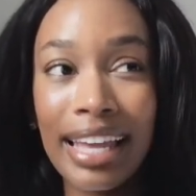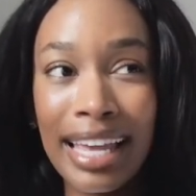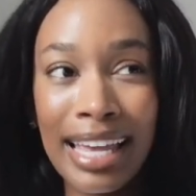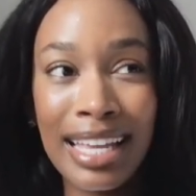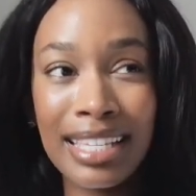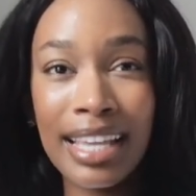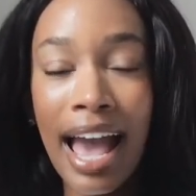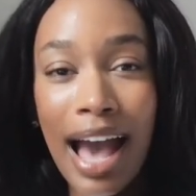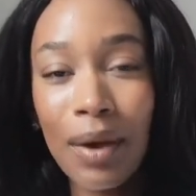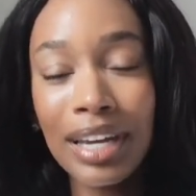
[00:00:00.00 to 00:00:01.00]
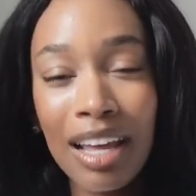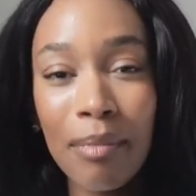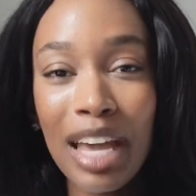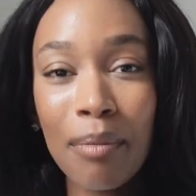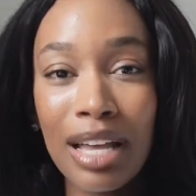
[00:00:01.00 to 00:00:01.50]
is, how can I
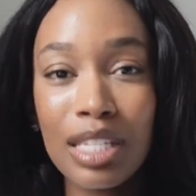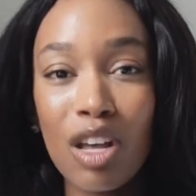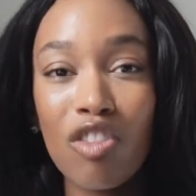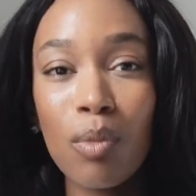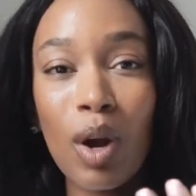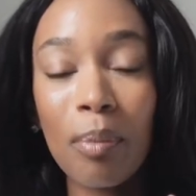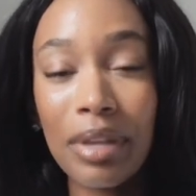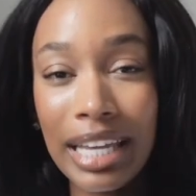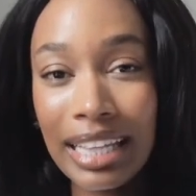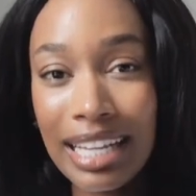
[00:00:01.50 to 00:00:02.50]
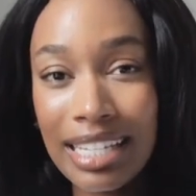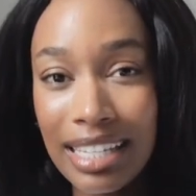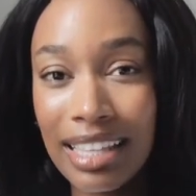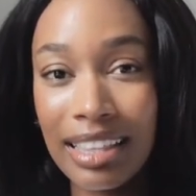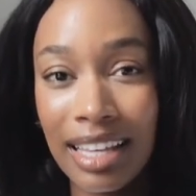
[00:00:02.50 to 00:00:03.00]
make myself more appealing
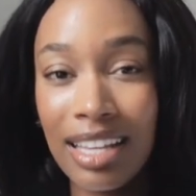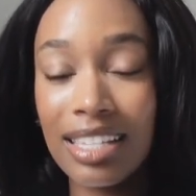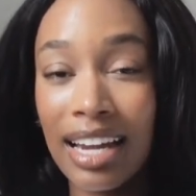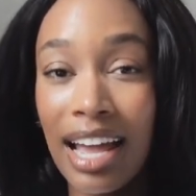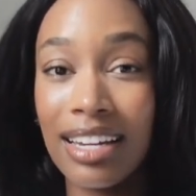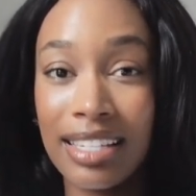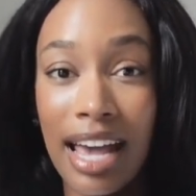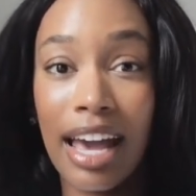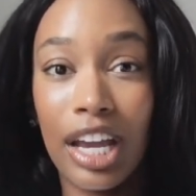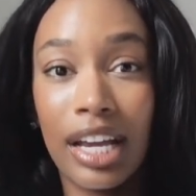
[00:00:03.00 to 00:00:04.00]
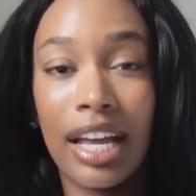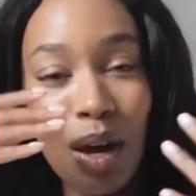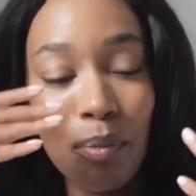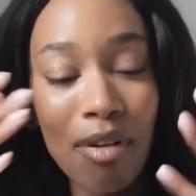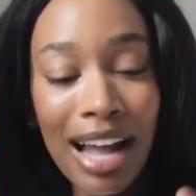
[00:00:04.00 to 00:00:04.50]
to the things that I desire?
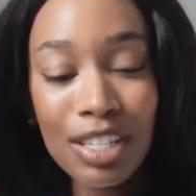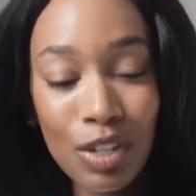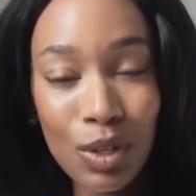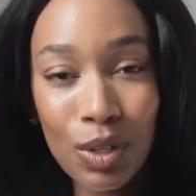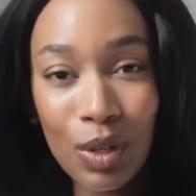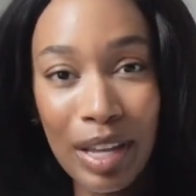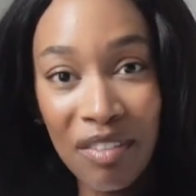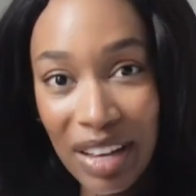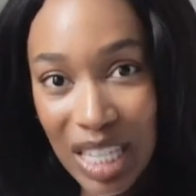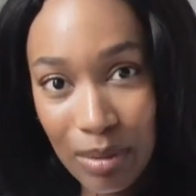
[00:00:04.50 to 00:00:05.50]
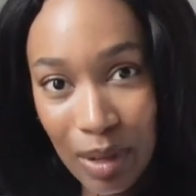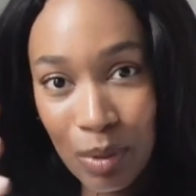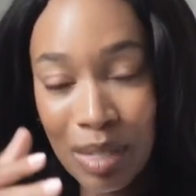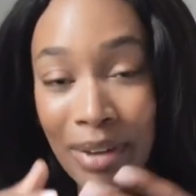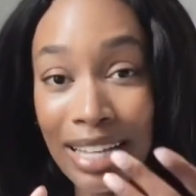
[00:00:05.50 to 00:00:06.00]
A practical investment
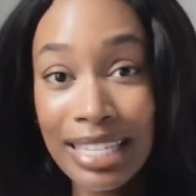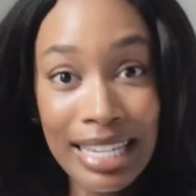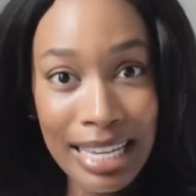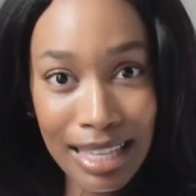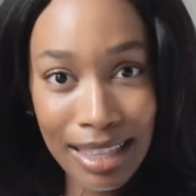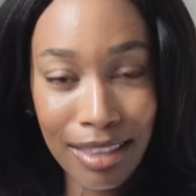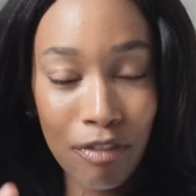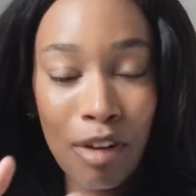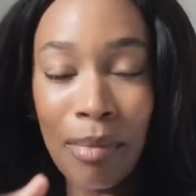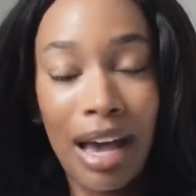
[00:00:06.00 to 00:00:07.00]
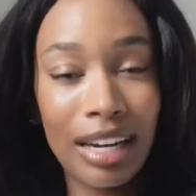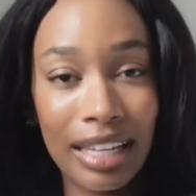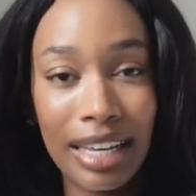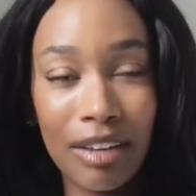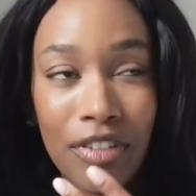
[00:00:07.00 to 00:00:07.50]
was my teeth for
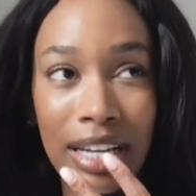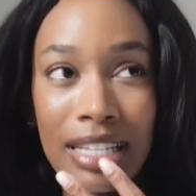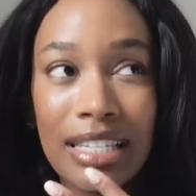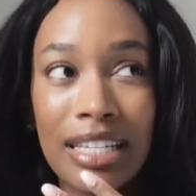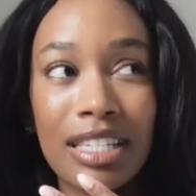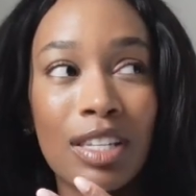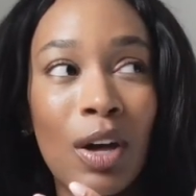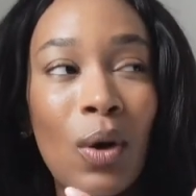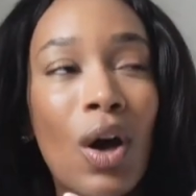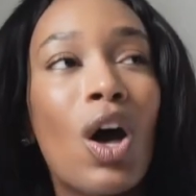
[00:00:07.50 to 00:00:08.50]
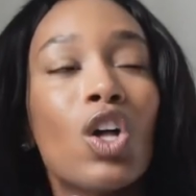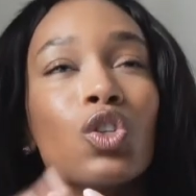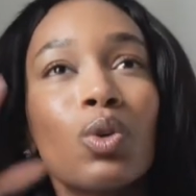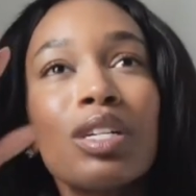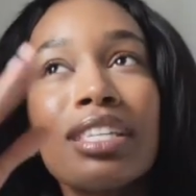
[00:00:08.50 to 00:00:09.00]
modeling, for instance. So
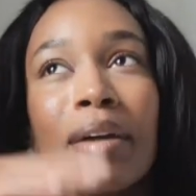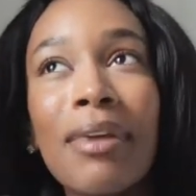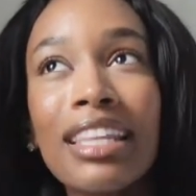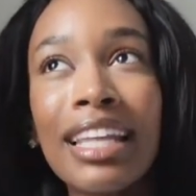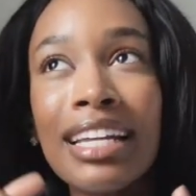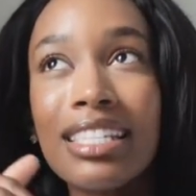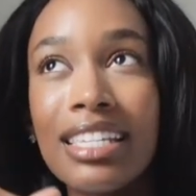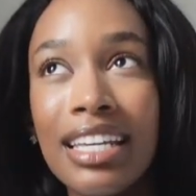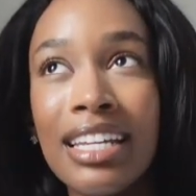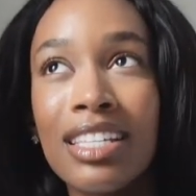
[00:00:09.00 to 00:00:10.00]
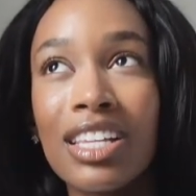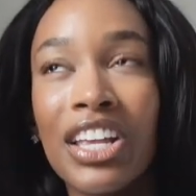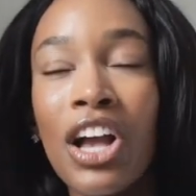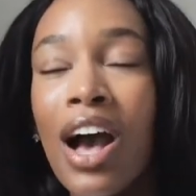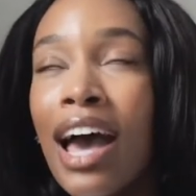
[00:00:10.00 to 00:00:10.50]
towards like my late teens,
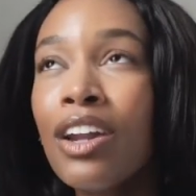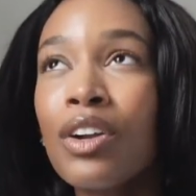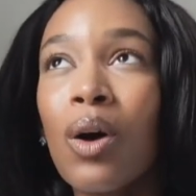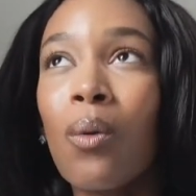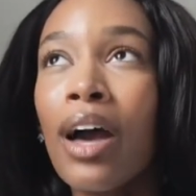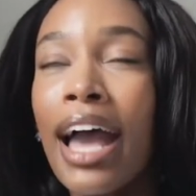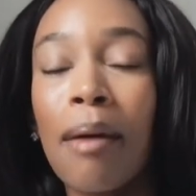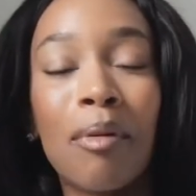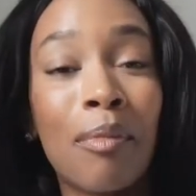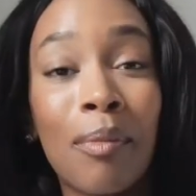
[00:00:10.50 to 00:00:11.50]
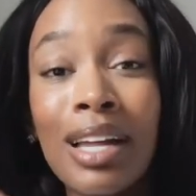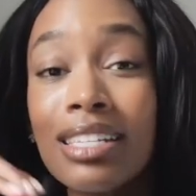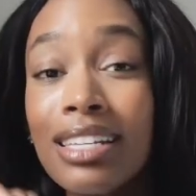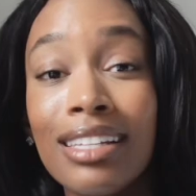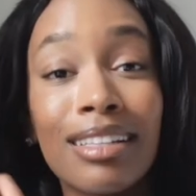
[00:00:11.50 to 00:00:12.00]
y'all, I don't know what happened, but my
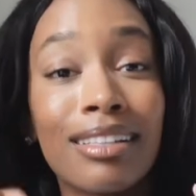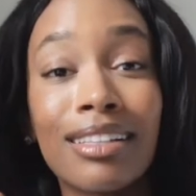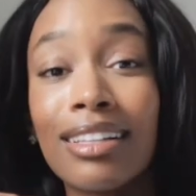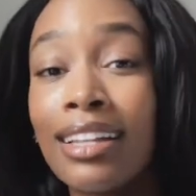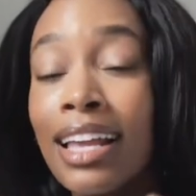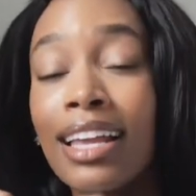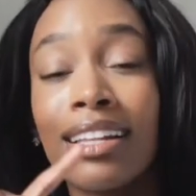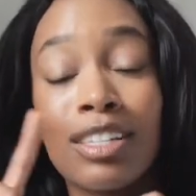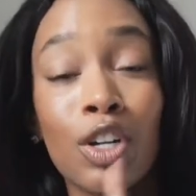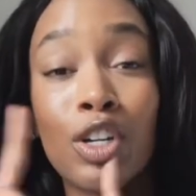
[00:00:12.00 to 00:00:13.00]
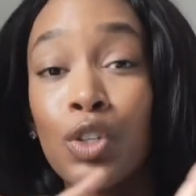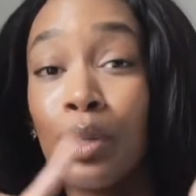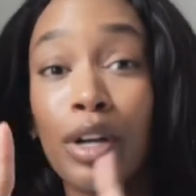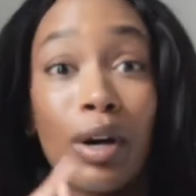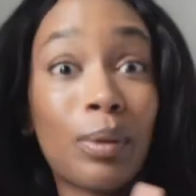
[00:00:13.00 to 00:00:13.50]
teeth, they started
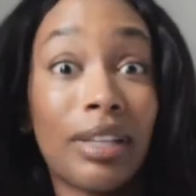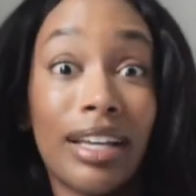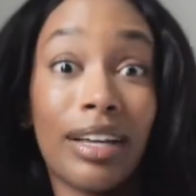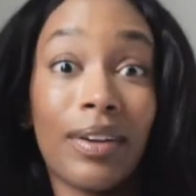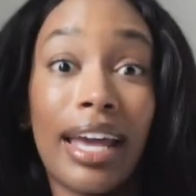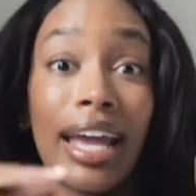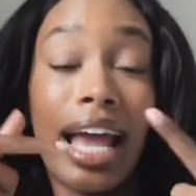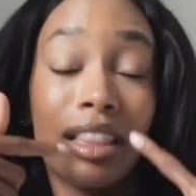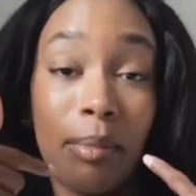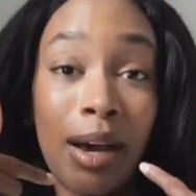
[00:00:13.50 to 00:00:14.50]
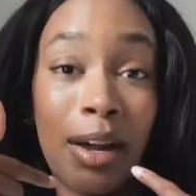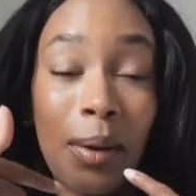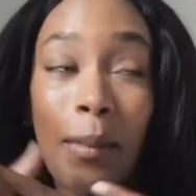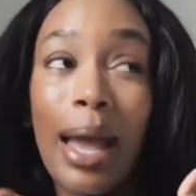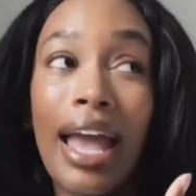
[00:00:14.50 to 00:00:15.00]
doing their own thing, okay, at the bottom.